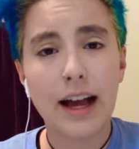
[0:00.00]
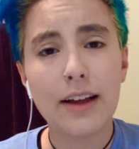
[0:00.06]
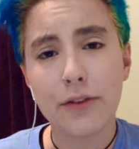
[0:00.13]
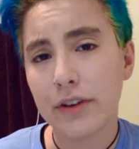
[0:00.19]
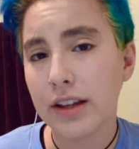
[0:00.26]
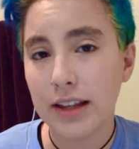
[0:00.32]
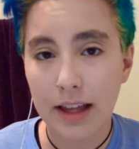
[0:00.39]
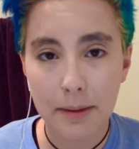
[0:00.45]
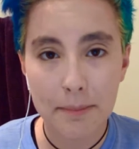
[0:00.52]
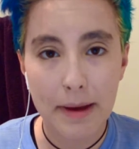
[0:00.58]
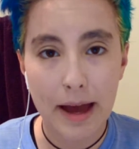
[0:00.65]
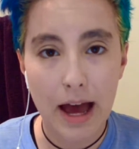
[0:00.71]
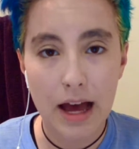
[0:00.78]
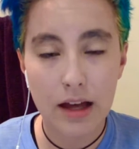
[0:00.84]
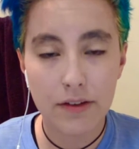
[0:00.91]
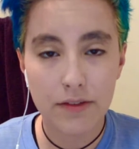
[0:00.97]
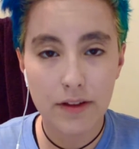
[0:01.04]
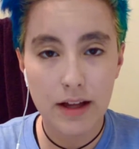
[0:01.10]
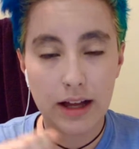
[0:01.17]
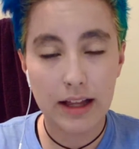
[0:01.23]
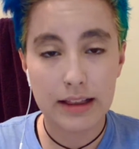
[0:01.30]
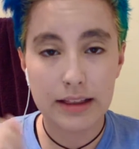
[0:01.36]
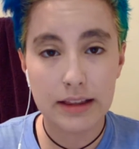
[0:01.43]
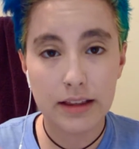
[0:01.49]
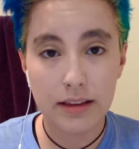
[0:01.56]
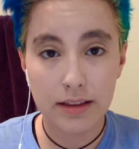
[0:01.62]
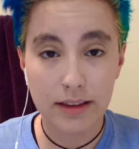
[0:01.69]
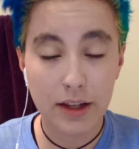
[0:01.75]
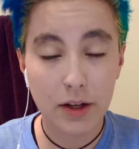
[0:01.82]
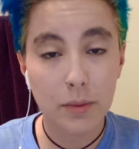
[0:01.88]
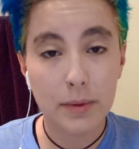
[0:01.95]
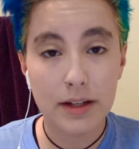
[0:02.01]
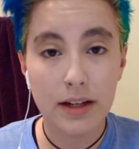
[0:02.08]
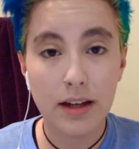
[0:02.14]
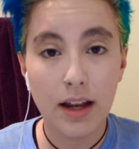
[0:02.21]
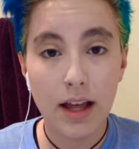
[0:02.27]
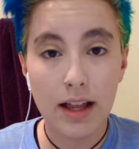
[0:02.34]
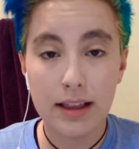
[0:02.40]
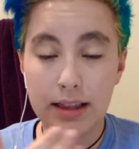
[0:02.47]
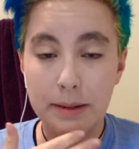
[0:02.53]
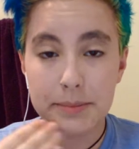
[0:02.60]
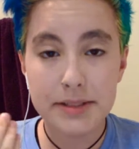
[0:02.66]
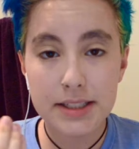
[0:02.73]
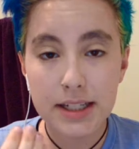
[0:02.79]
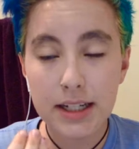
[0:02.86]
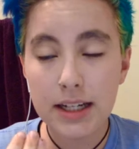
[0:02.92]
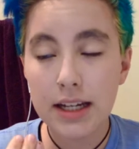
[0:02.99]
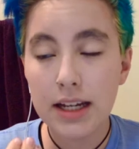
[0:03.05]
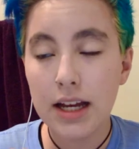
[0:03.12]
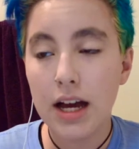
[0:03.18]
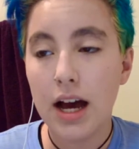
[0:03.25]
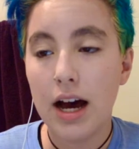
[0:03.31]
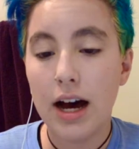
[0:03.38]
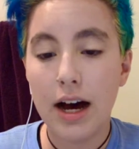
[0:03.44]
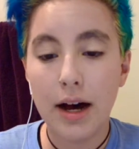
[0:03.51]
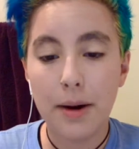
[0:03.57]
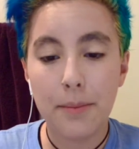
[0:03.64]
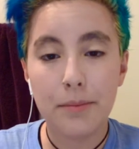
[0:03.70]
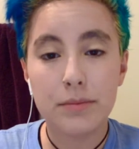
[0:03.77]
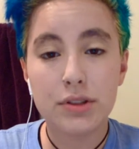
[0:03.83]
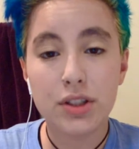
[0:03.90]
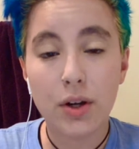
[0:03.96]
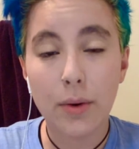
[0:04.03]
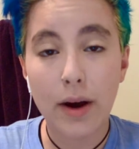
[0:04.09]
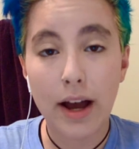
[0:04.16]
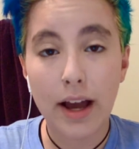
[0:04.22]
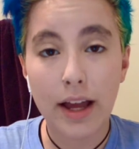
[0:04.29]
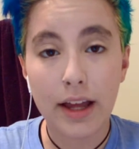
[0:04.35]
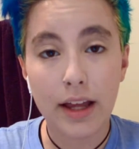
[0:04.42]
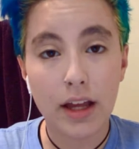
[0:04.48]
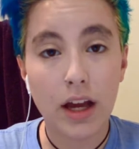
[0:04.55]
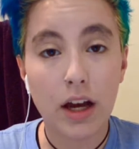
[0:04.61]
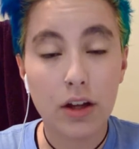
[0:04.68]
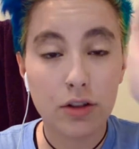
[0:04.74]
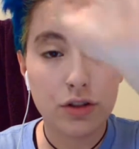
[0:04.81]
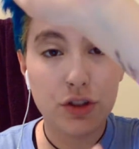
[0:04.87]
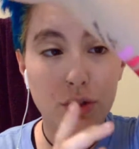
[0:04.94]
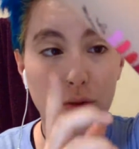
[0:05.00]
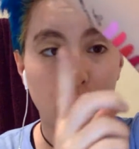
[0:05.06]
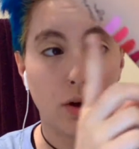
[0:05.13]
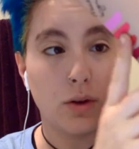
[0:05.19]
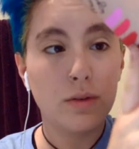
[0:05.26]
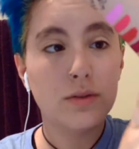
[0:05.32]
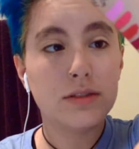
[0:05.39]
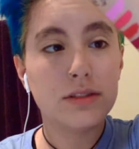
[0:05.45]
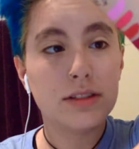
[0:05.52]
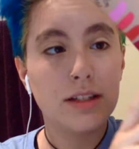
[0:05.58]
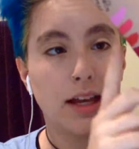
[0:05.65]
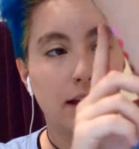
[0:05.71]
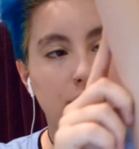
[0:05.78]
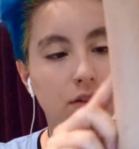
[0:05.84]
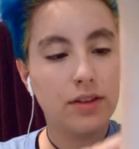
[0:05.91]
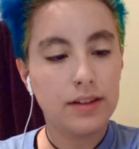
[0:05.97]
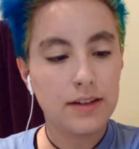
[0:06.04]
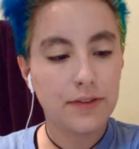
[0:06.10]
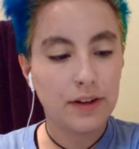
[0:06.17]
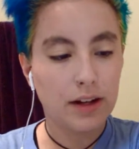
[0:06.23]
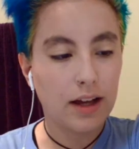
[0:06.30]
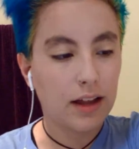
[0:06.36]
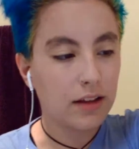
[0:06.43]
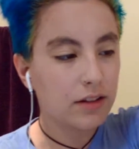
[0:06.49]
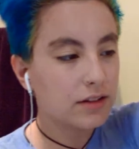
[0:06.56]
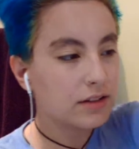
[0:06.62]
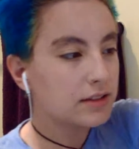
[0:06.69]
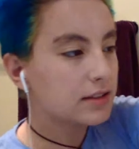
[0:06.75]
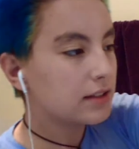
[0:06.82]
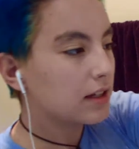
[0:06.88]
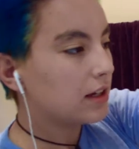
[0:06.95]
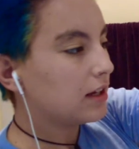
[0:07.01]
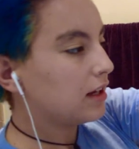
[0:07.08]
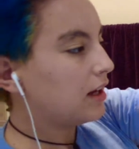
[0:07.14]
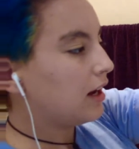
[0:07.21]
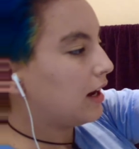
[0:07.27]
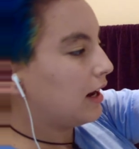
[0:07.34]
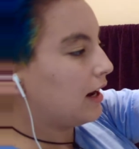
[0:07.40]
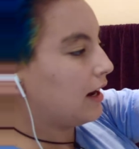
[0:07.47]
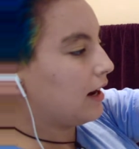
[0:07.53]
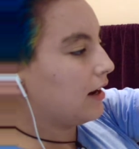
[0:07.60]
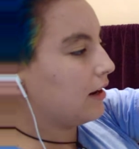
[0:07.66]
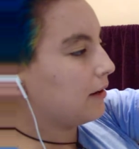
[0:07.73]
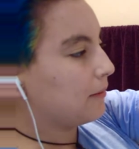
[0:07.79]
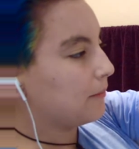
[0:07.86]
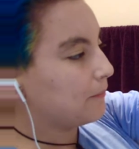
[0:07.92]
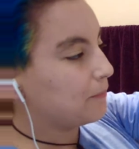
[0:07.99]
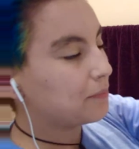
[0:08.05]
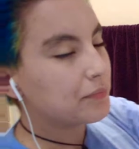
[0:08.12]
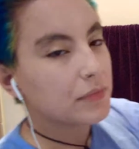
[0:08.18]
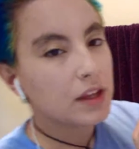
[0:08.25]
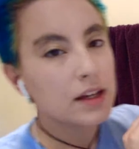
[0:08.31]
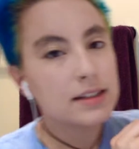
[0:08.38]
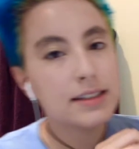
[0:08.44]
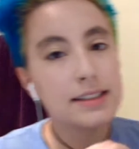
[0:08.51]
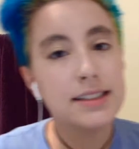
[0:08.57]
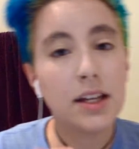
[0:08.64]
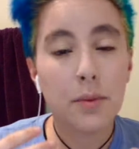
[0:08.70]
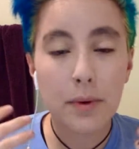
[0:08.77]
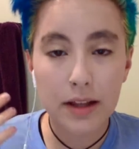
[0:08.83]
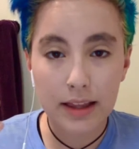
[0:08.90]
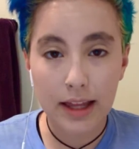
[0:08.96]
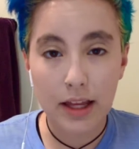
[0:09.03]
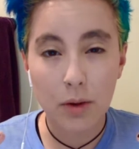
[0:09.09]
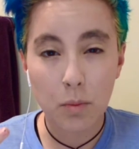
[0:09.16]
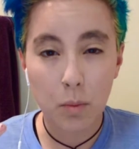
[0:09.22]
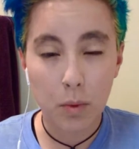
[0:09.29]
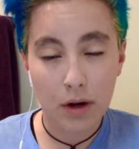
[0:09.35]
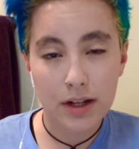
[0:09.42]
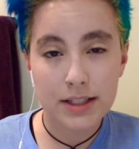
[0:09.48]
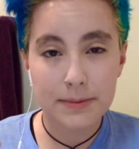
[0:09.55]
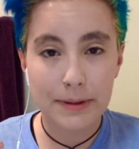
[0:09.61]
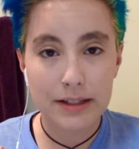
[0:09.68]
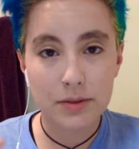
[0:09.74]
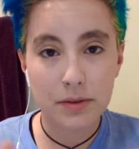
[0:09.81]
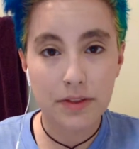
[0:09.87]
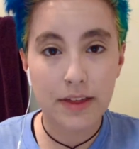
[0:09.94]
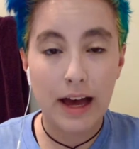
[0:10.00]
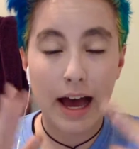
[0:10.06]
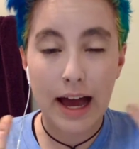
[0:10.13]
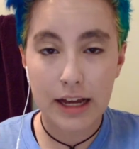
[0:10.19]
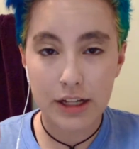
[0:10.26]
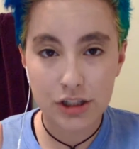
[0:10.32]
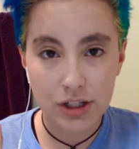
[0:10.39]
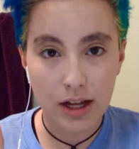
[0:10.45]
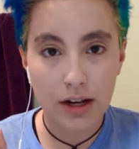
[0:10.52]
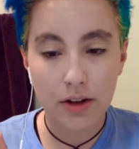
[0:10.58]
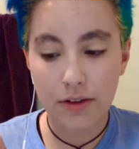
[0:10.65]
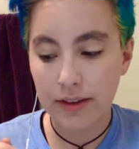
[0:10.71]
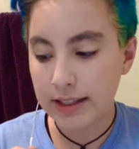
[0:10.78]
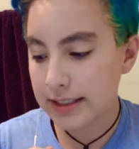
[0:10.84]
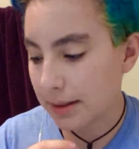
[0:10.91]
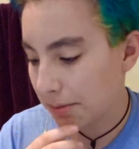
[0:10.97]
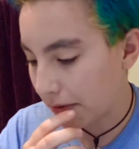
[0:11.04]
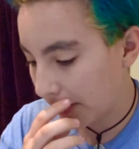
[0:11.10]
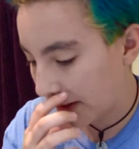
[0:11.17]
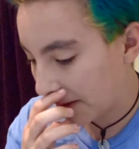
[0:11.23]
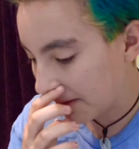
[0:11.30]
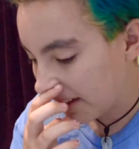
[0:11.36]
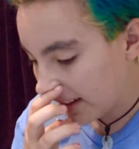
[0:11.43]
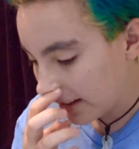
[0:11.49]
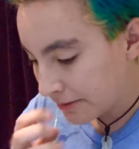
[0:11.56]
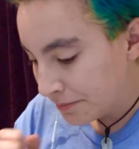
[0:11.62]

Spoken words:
I really like matte liquid lipstick, so I'll do those and do the different colors to see what like works best with the eyeshadow and that type of thing.